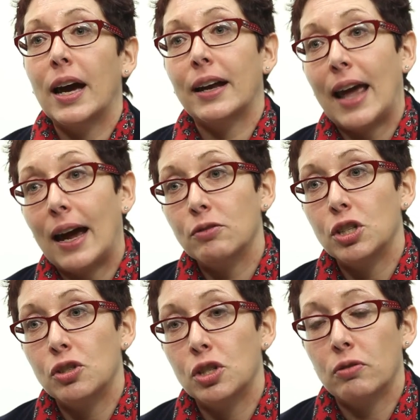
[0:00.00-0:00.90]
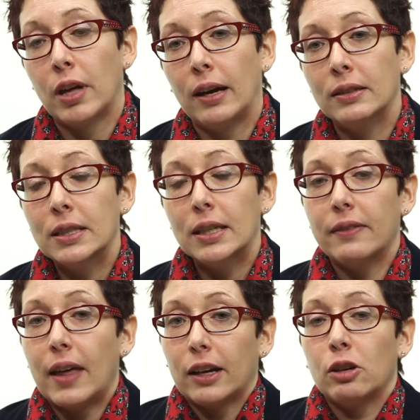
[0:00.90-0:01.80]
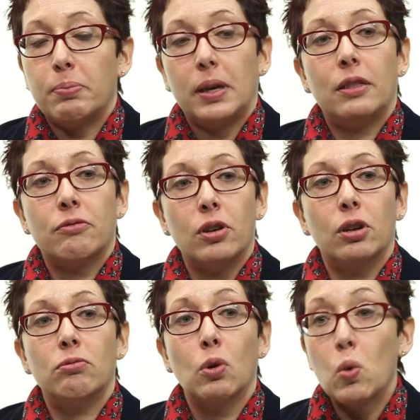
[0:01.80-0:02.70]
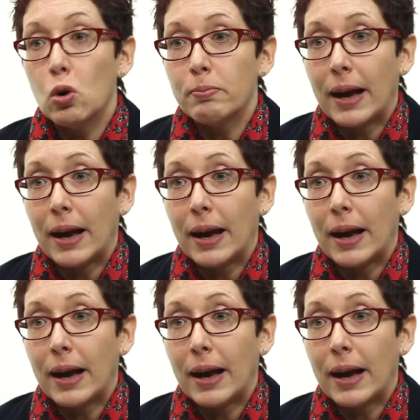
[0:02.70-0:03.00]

And how do you do that? And that could be through reward